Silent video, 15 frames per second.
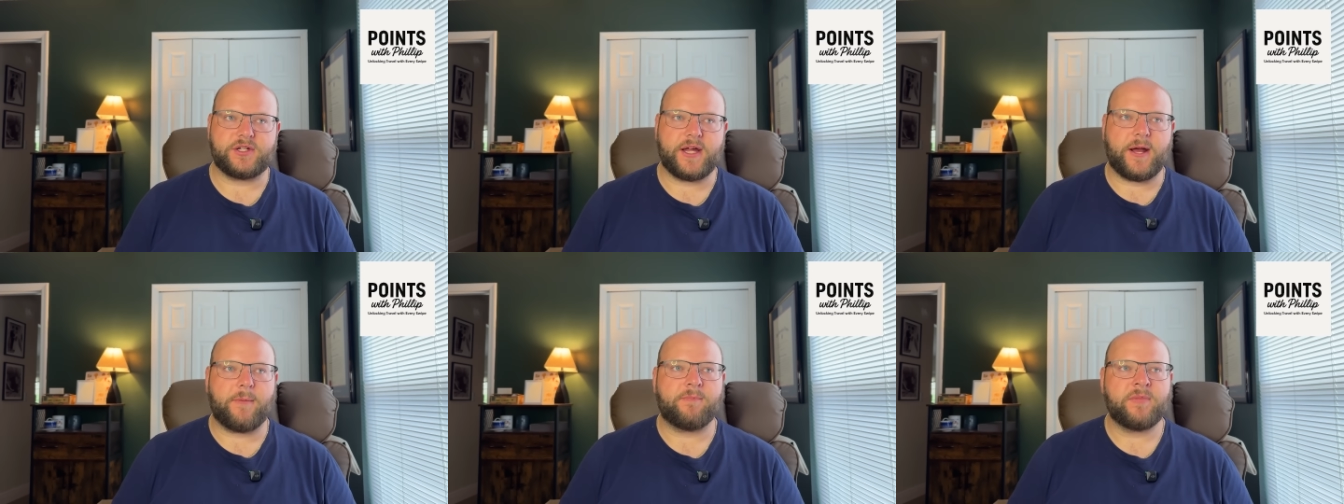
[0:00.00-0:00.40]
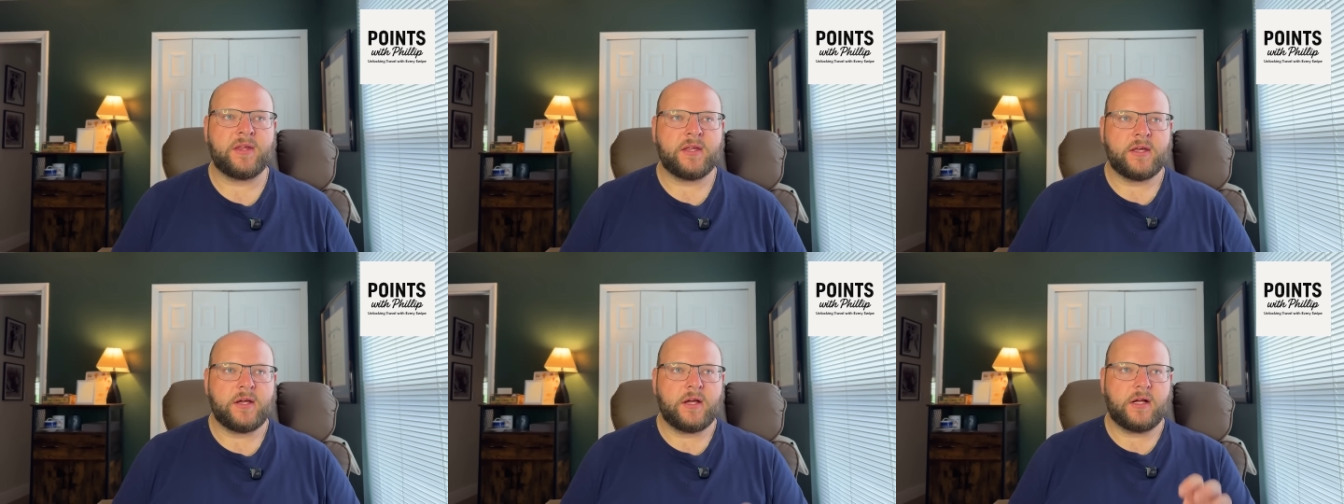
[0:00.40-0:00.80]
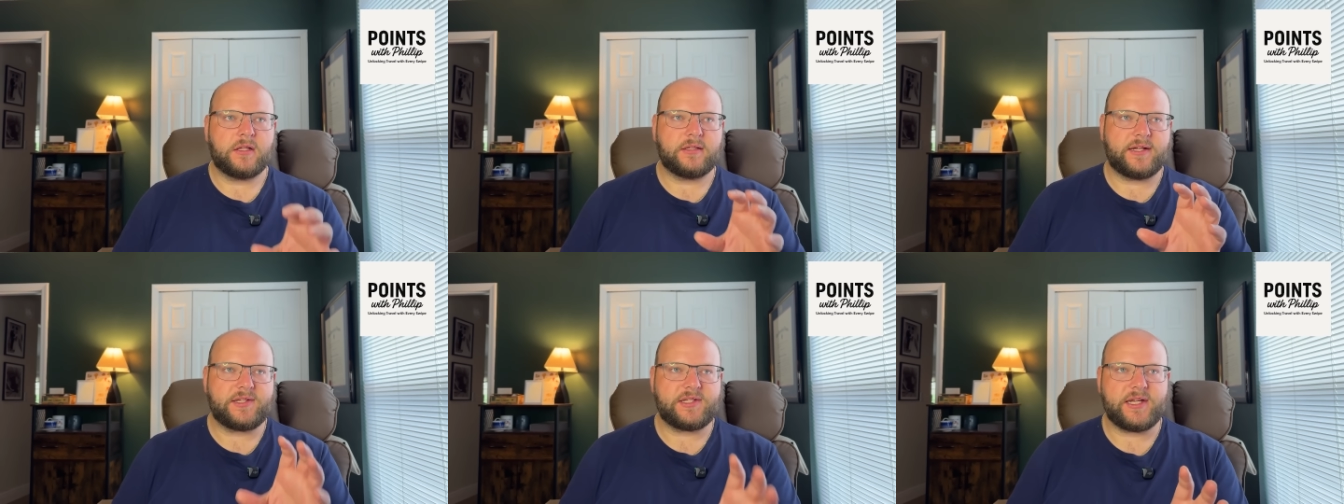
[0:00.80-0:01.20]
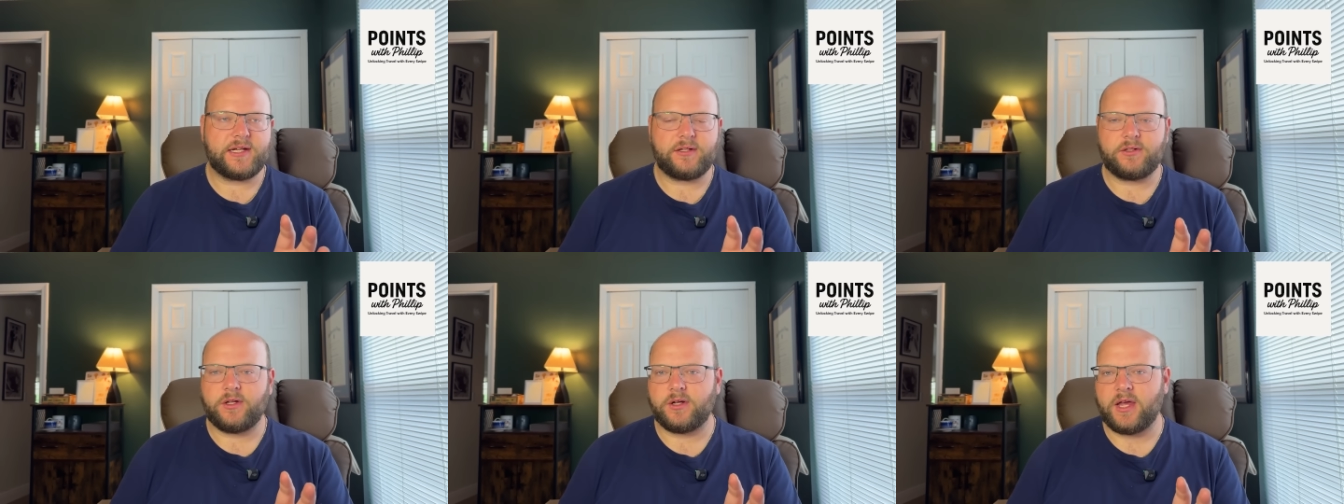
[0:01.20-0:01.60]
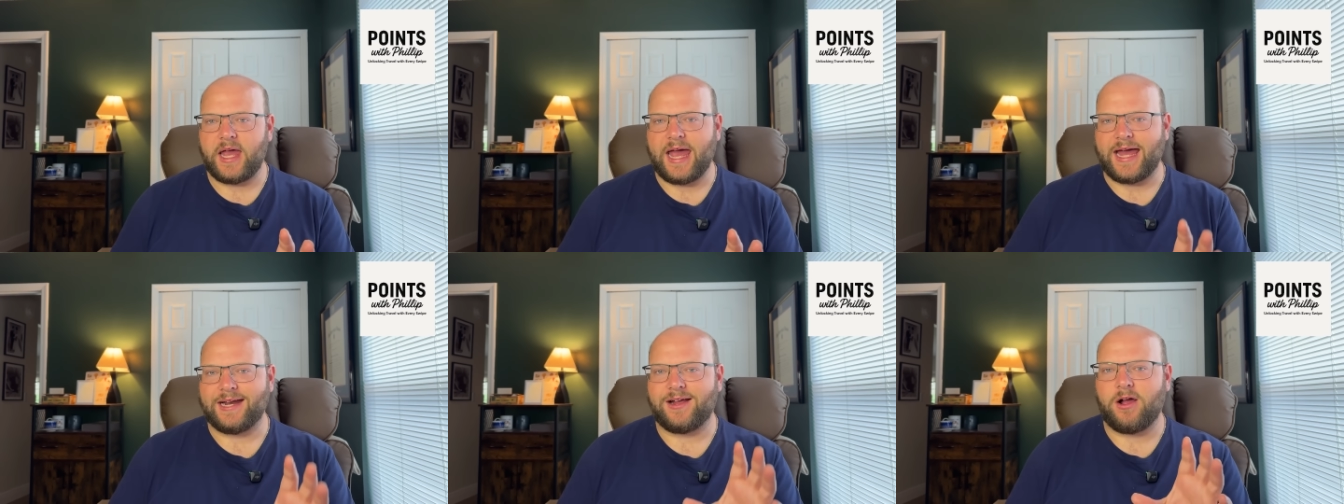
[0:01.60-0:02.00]
Now, let's take a look
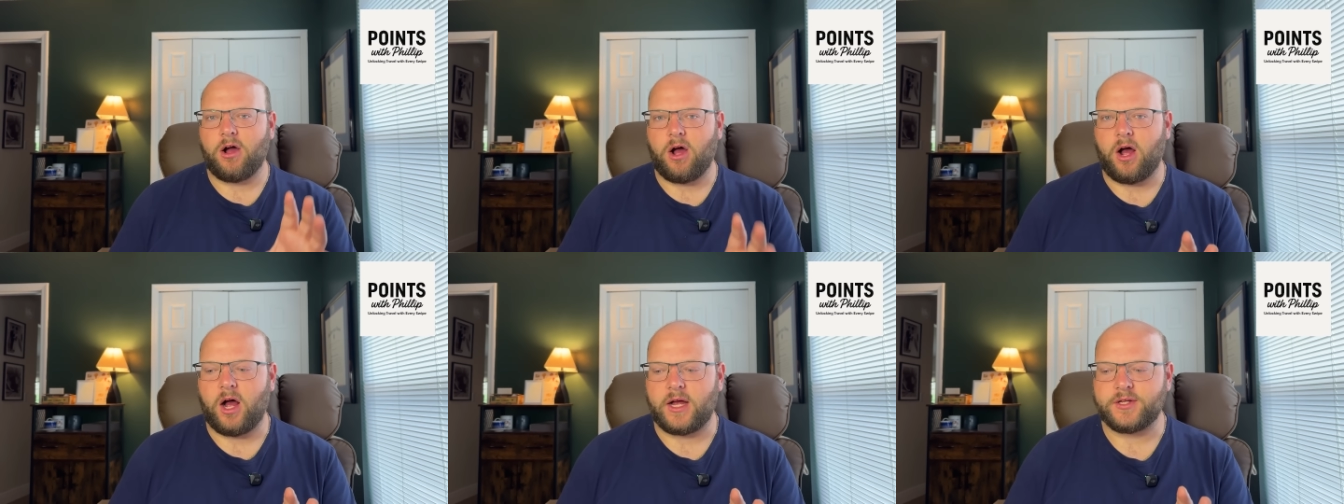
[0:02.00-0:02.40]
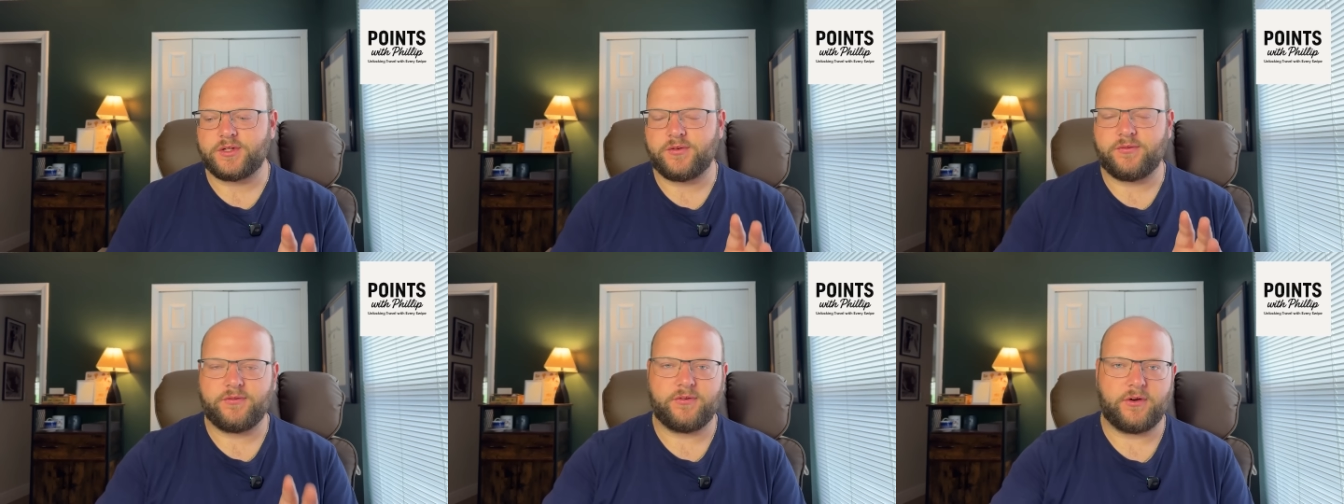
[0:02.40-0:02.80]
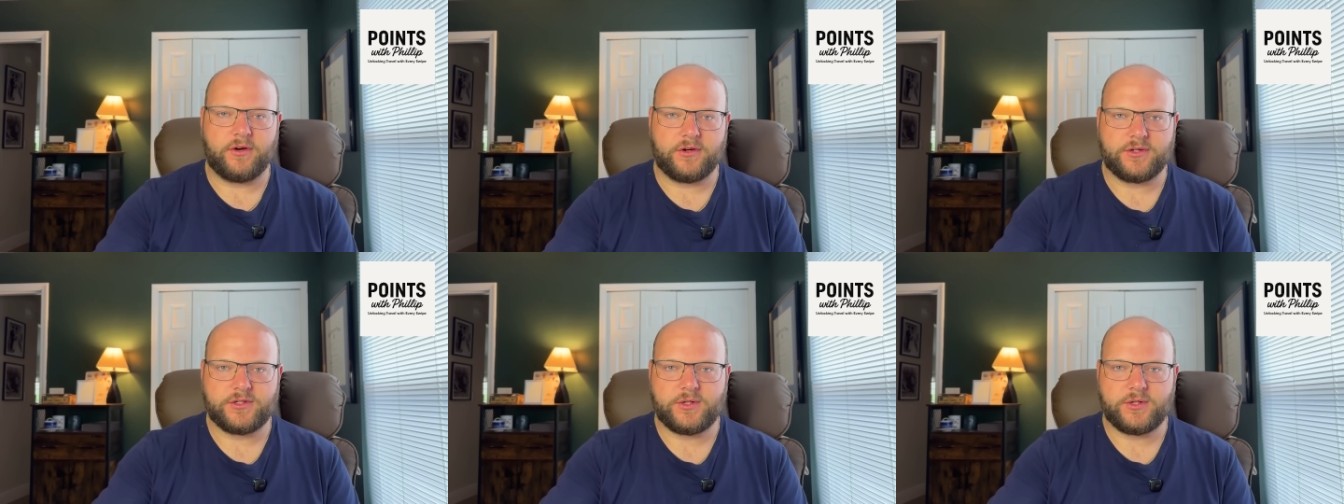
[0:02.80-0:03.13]
at cost first.